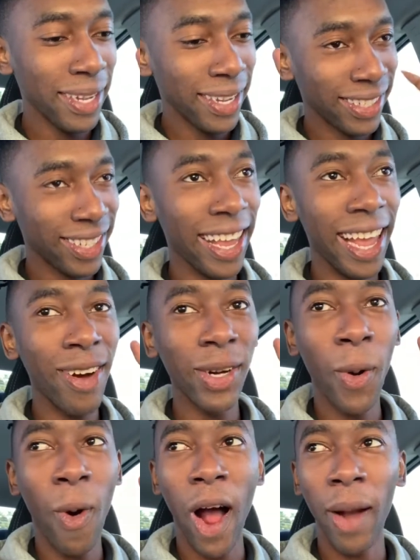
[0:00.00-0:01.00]
So I can go to
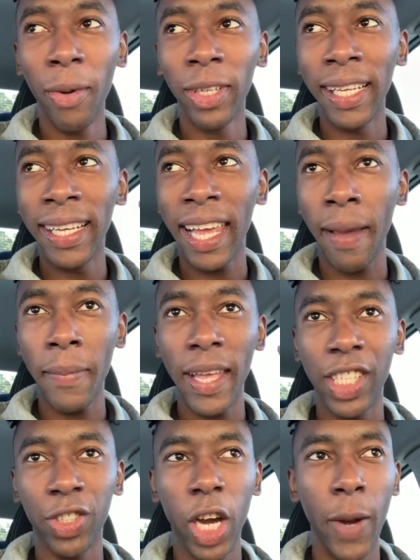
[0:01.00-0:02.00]
Walmart and get me a
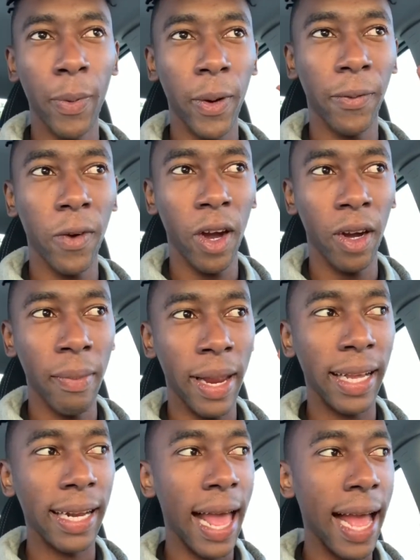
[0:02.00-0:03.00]
scraper for my
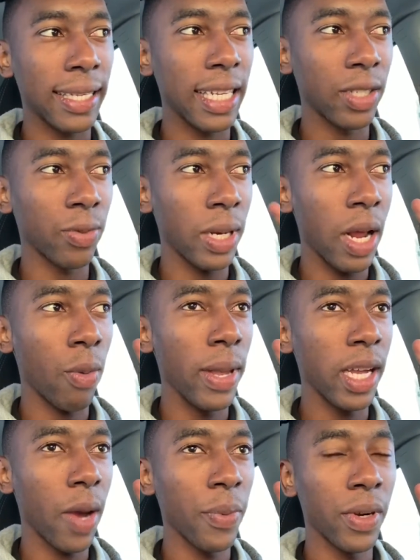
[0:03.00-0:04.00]
glasses when I
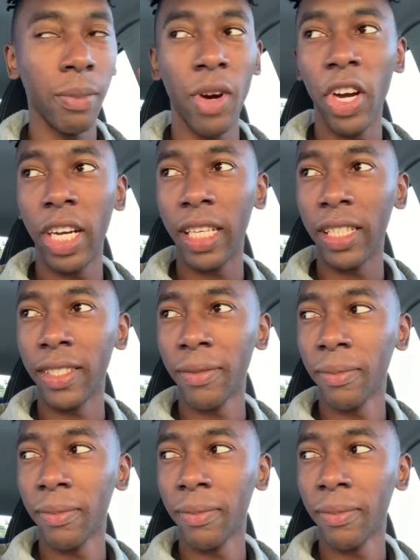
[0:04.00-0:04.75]
wake up in the mornings.